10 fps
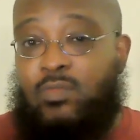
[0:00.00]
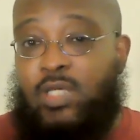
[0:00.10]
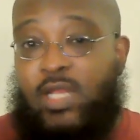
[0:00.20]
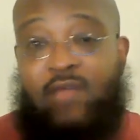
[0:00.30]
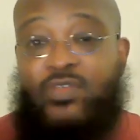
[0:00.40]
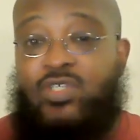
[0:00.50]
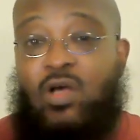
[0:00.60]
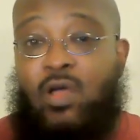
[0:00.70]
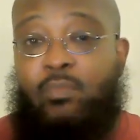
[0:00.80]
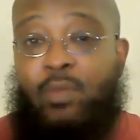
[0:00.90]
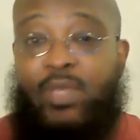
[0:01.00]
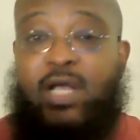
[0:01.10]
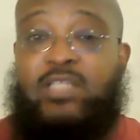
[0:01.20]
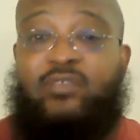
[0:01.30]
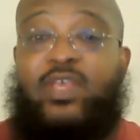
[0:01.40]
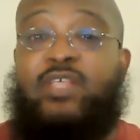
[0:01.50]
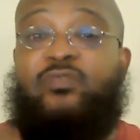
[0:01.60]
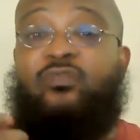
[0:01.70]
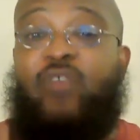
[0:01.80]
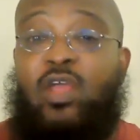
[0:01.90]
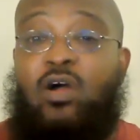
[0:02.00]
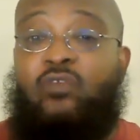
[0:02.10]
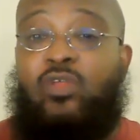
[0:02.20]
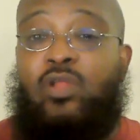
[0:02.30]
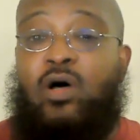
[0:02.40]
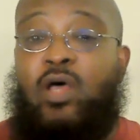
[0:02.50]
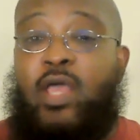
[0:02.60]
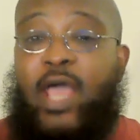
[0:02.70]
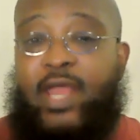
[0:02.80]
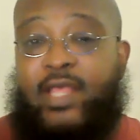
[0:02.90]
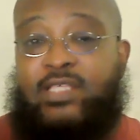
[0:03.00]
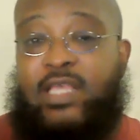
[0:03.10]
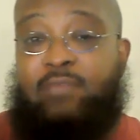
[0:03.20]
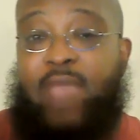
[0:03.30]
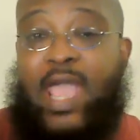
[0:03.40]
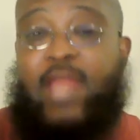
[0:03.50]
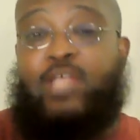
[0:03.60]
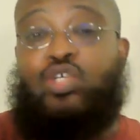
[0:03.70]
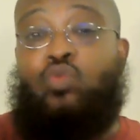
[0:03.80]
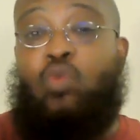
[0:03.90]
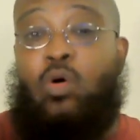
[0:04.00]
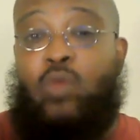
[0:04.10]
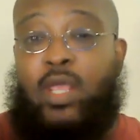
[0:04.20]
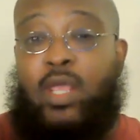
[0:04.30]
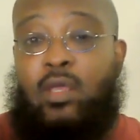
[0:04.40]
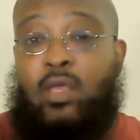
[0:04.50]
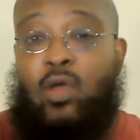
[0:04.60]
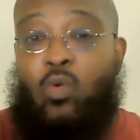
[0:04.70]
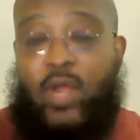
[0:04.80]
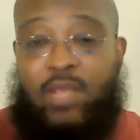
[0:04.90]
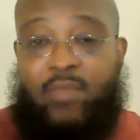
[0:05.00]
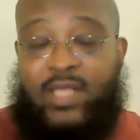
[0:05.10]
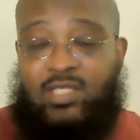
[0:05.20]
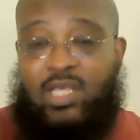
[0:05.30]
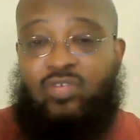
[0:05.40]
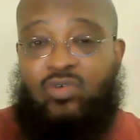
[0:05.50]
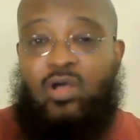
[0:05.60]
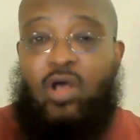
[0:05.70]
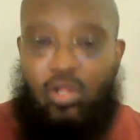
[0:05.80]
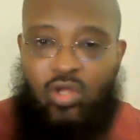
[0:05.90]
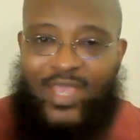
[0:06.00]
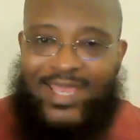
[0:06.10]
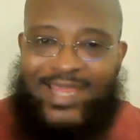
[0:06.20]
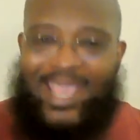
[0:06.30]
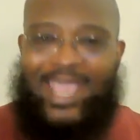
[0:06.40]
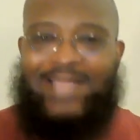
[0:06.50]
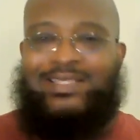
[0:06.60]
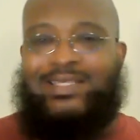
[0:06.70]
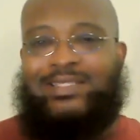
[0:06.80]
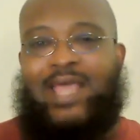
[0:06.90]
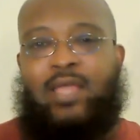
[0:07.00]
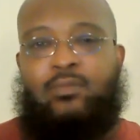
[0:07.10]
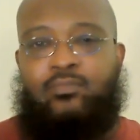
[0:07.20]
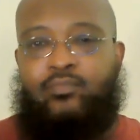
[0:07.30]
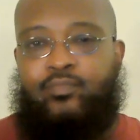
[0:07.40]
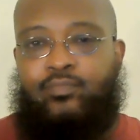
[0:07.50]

He never saw it. But because of his fear of Allah and his iman is growing, when he makes hijrah, Allah enhances that.